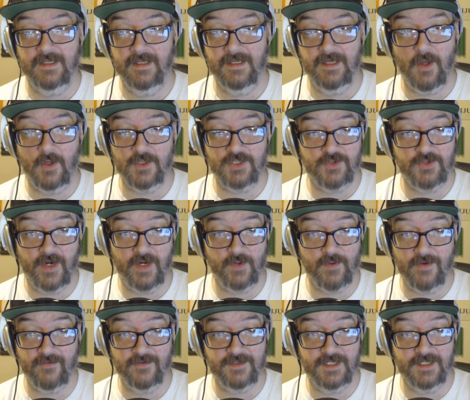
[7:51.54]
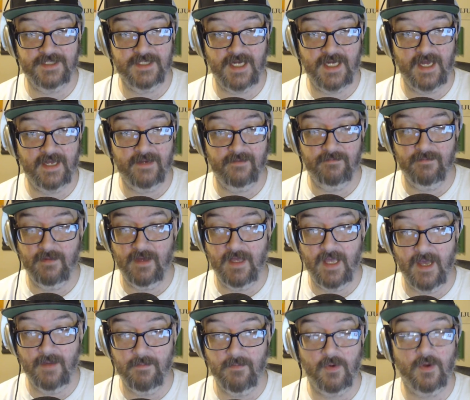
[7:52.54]
Australian references that I
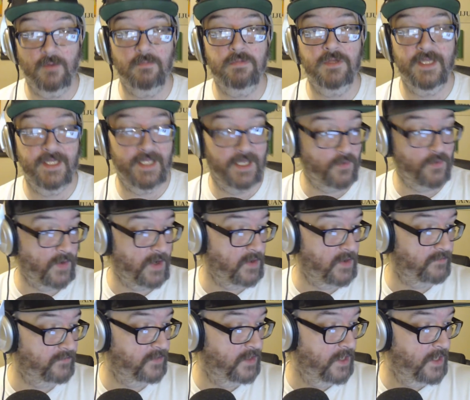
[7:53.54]
am completely unaware of.